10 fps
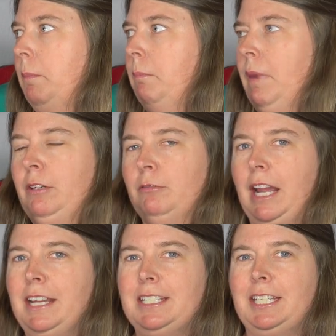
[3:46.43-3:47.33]
my
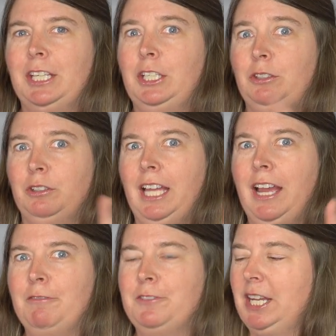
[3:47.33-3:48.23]
right, your
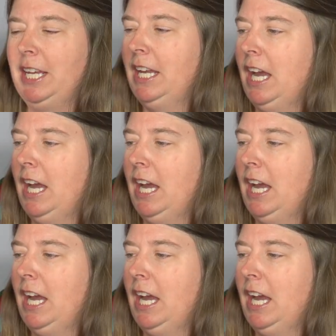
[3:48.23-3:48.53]
left,